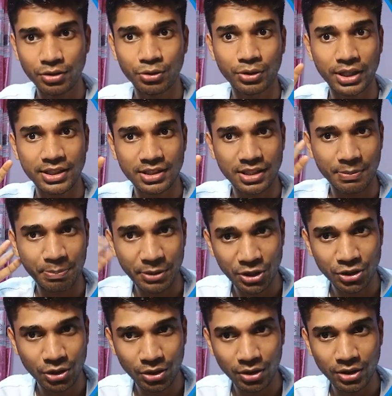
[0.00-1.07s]
You can say
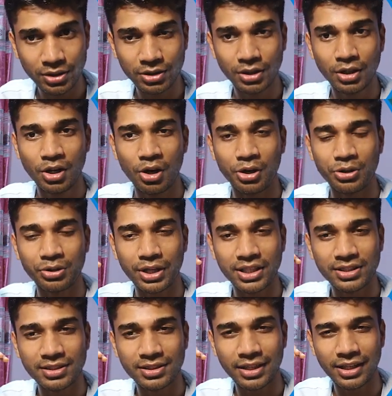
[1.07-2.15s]
pictures, or you
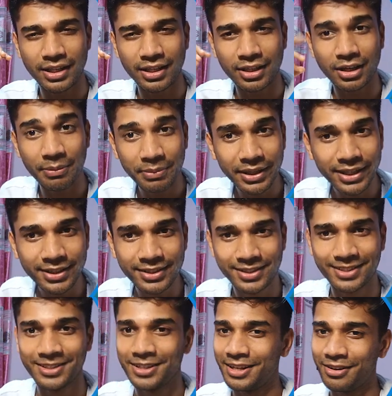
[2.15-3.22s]
can say
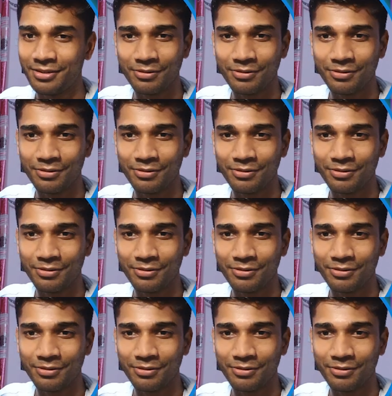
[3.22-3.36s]
commits,